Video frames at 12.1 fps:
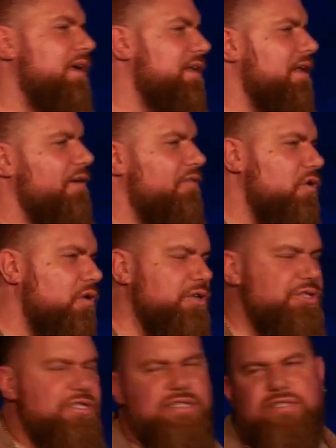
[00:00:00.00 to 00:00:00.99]
And of
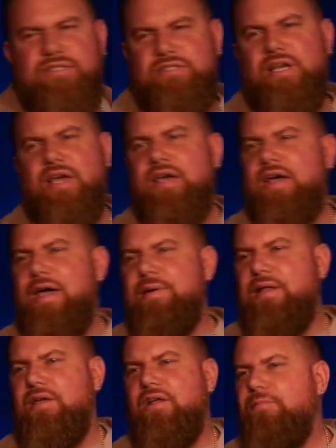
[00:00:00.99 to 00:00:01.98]
course, this is I
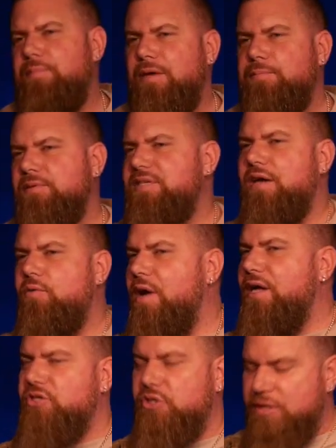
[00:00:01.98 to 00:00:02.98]
mean, you know, people take
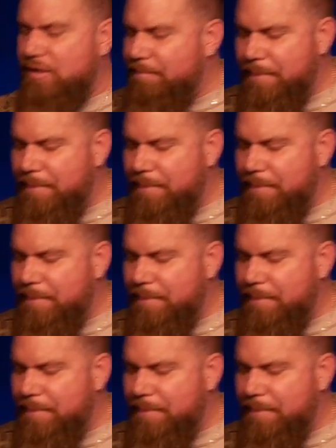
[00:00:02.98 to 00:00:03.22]
wagers in the